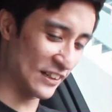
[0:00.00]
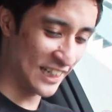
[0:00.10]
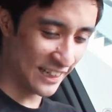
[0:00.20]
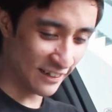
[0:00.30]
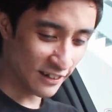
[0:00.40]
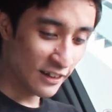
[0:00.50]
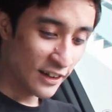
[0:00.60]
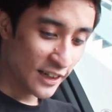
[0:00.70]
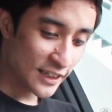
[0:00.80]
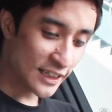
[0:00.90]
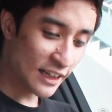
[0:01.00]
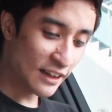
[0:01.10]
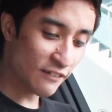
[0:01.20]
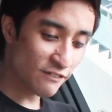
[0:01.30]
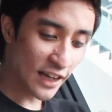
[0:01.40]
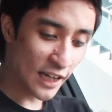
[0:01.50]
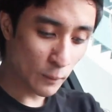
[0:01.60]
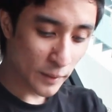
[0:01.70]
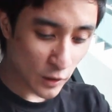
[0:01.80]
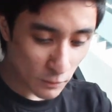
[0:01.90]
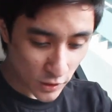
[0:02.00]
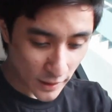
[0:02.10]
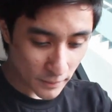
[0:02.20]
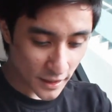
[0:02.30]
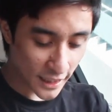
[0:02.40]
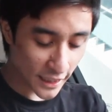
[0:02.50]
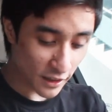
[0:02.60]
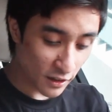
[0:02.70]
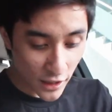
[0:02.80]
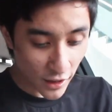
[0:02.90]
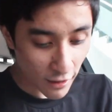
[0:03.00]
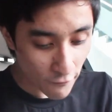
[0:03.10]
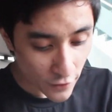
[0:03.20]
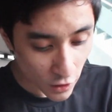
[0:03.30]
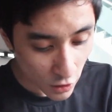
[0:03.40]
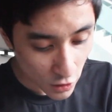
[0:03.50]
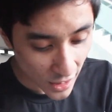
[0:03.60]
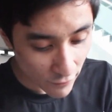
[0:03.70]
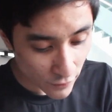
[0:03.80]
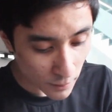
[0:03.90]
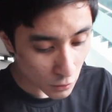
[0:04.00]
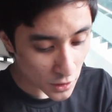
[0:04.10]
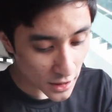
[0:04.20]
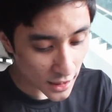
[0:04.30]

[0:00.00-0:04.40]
earlier and then I love the aluminum trims here you have your driving modes